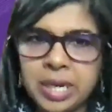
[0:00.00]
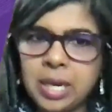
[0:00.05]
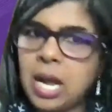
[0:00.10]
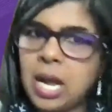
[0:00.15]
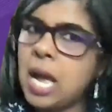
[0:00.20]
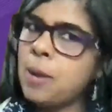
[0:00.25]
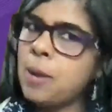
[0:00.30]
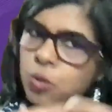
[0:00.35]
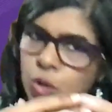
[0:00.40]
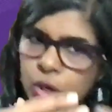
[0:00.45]
winning?
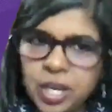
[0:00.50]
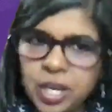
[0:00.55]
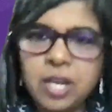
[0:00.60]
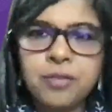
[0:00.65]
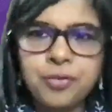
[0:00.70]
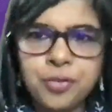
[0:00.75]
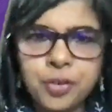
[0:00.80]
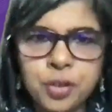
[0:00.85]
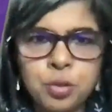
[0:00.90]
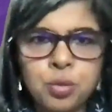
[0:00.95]
I'm
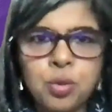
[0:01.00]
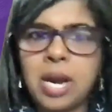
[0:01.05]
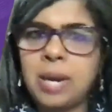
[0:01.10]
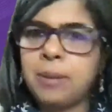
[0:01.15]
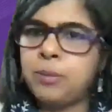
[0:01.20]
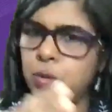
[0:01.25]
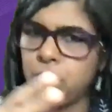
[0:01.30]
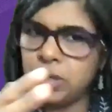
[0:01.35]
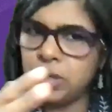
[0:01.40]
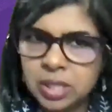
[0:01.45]
working for you,
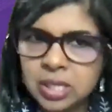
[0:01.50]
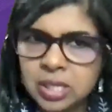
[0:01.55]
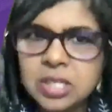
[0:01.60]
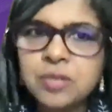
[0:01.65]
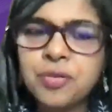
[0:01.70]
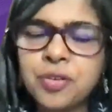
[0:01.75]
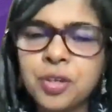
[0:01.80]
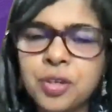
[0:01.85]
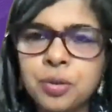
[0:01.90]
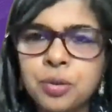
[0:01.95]
I'm doing
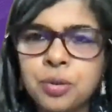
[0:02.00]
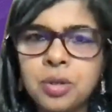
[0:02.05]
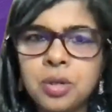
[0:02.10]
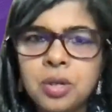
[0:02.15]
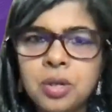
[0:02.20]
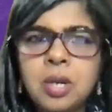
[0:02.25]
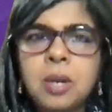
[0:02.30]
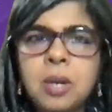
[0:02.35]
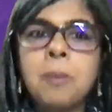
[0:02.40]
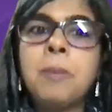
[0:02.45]
things for you,
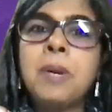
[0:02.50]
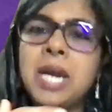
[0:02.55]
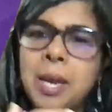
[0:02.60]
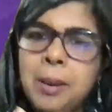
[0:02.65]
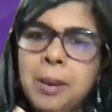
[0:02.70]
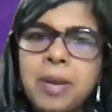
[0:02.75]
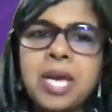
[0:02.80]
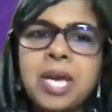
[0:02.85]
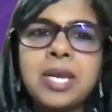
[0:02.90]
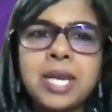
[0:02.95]
but
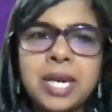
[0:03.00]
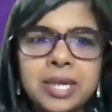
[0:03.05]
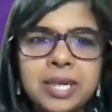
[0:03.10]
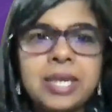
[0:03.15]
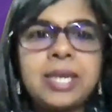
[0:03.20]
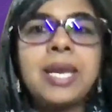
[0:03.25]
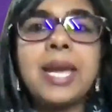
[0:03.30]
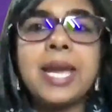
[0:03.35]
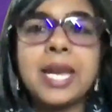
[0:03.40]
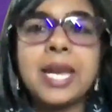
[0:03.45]
am I getting